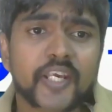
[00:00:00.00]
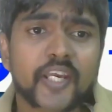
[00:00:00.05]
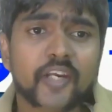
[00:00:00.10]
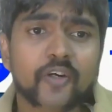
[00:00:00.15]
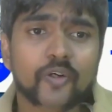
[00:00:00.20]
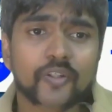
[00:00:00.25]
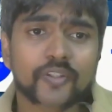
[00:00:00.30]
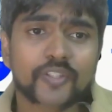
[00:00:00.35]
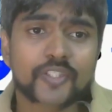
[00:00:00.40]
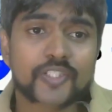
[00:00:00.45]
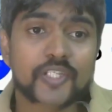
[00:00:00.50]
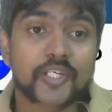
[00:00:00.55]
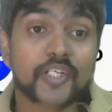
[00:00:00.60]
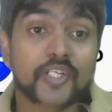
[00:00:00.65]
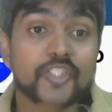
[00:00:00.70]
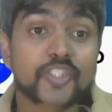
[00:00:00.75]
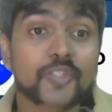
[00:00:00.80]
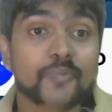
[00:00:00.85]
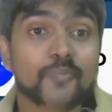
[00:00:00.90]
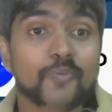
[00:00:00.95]
take on these
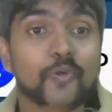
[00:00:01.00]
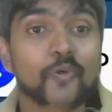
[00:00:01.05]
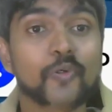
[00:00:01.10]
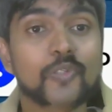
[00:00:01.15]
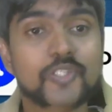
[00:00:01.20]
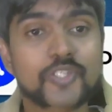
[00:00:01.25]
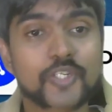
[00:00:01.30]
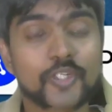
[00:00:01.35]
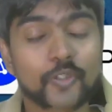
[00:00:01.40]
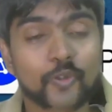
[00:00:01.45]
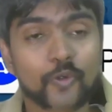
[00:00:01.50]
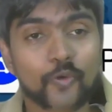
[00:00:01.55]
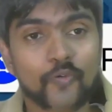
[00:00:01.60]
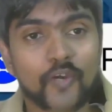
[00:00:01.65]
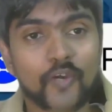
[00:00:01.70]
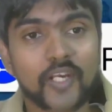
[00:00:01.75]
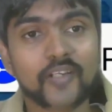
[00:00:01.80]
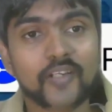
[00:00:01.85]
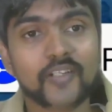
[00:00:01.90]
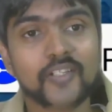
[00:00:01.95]
leadership roles and do
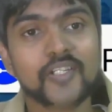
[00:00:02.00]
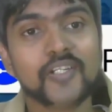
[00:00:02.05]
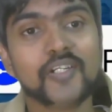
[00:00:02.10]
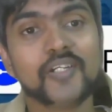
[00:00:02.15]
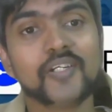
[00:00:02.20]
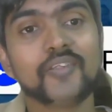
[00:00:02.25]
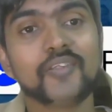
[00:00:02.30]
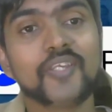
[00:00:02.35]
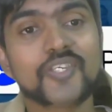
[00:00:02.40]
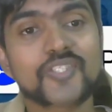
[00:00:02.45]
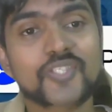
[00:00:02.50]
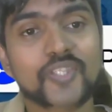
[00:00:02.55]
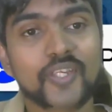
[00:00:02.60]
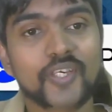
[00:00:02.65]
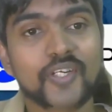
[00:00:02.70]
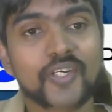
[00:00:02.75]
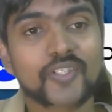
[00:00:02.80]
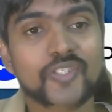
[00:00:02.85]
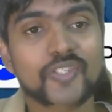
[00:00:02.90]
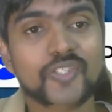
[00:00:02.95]
well? These are the
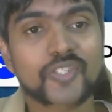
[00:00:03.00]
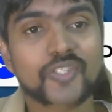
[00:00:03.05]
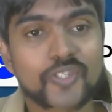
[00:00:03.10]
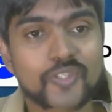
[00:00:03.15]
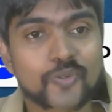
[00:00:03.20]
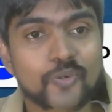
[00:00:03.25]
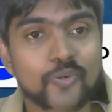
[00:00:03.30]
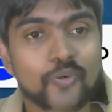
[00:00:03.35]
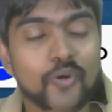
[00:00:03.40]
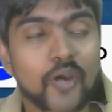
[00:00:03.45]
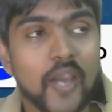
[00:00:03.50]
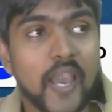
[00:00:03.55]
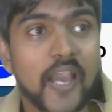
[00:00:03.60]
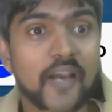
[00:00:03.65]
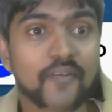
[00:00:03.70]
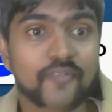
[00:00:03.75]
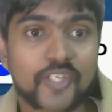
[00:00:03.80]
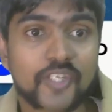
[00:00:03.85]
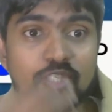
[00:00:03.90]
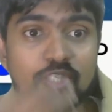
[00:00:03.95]
youngsters who
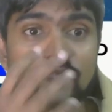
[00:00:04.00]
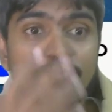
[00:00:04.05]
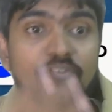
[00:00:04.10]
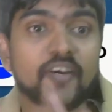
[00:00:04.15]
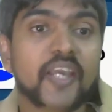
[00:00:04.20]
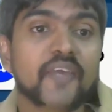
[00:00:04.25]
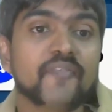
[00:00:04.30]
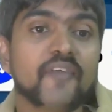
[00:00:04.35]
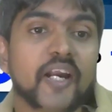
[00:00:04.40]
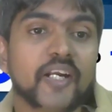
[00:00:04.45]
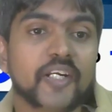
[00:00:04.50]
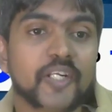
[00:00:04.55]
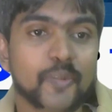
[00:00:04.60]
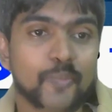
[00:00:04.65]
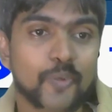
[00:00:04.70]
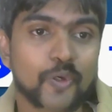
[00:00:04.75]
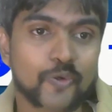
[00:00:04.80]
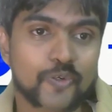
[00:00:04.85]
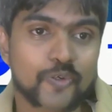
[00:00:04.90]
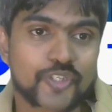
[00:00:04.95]
have these 5
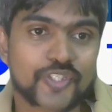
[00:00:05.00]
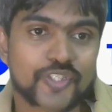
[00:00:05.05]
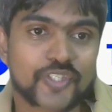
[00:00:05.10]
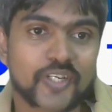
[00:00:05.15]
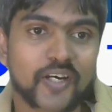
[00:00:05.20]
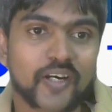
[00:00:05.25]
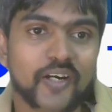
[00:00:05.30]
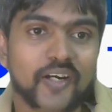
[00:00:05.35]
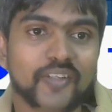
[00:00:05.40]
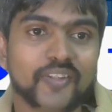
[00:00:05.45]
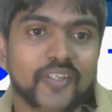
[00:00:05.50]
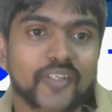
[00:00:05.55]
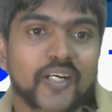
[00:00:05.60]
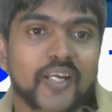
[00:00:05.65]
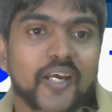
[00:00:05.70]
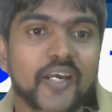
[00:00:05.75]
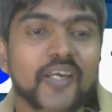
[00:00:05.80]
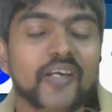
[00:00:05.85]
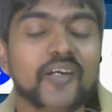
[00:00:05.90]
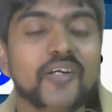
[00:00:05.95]
attributes that
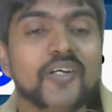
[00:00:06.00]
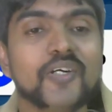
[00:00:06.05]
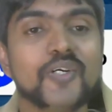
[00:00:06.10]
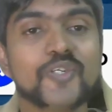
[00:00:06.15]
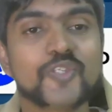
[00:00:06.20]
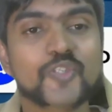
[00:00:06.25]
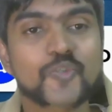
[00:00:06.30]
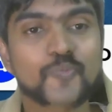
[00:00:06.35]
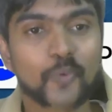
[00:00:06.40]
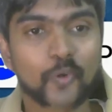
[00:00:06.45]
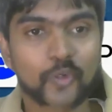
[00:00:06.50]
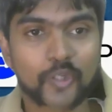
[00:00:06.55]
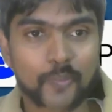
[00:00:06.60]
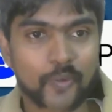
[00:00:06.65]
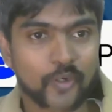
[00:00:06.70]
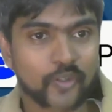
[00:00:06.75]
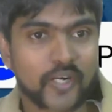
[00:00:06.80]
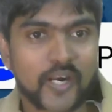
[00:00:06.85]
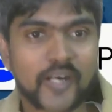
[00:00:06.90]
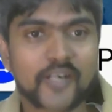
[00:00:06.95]
I spoke
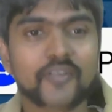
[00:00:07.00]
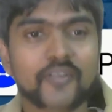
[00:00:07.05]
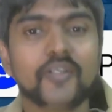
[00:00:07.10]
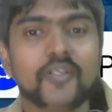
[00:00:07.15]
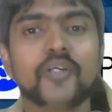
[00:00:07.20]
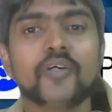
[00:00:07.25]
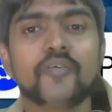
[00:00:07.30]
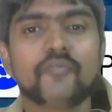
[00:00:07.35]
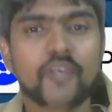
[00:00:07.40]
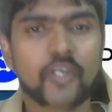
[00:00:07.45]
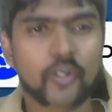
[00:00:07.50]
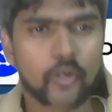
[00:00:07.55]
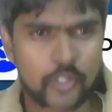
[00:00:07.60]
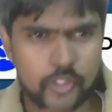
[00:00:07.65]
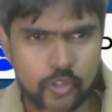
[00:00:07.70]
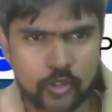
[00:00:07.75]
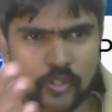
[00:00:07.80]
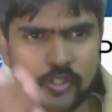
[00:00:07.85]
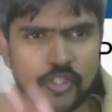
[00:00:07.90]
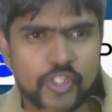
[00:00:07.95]
about. And we are
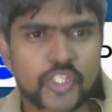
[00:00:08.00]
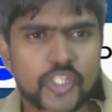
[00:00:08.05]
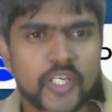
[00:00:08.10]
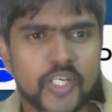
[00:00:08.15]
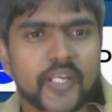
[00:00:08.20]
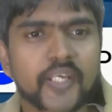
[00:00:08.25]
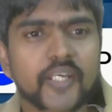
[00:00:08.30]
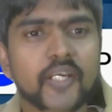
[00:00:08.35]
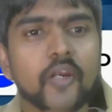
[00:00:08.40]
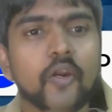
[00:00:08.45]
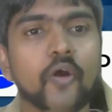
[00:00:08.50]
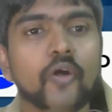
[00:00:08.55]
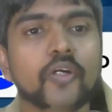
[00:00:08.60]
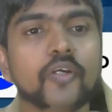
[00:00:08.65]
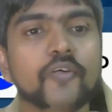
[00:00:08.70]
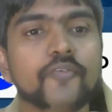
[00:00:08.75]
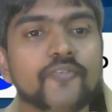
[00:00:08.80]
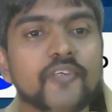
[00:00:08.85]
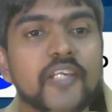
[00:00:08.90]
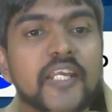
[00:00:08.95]
also sharing a lot
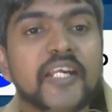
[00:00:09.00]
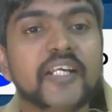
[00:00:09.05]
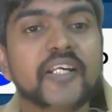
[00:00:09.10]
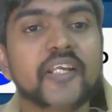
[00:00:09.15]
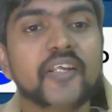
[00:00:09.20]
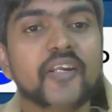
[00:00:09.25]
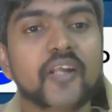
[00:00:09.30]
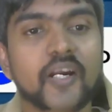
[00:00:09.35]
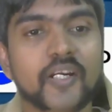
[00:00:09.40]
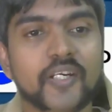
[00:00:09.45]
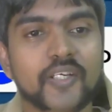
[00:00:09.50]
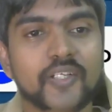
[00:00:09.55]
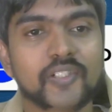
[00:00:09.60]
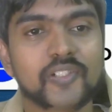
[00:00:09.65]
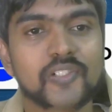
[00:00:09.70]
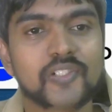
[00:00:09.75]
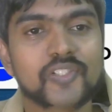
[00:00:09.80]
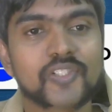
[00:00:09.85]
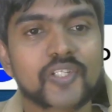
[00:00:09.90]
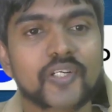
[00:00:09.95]
of LinkedIn
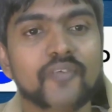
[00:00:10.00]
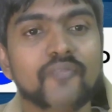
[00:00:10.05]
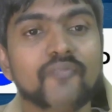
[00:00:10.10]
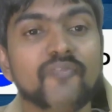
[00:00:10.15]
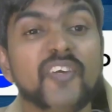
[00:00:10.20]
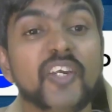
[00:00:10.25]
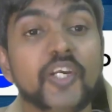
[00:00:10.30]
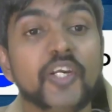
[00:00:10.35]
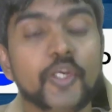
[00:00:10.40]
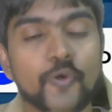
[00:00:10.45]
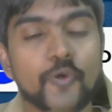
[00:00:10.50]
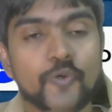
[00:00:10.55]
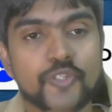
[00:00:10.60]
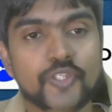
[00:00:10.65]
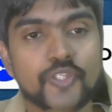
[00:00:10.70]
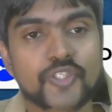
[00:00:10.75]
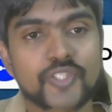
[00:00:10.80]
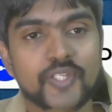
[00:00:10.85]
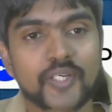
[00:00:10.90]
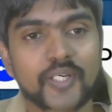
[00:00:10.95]
articles and videos,
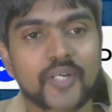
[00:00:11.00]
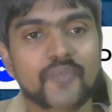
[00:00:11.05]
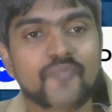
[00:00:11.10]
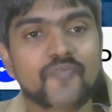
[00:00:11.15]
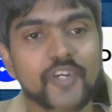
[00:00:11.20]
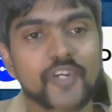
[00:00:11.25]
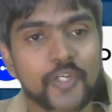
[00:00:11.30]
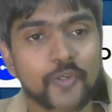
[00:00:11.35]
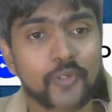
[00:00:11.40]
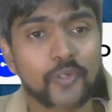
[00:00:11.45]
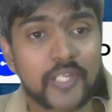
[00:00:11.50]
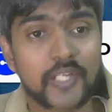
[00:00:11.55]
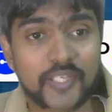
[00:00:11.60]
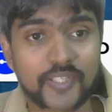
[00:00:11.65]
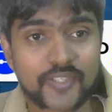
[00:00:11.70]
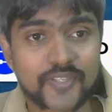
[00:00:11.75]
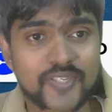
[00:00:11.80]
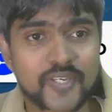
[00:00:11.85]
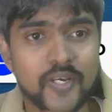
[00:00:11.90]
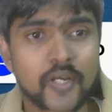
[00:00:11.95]
Instagram video
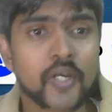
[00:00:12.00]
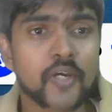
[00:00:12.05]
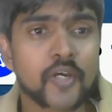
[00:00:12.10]
links.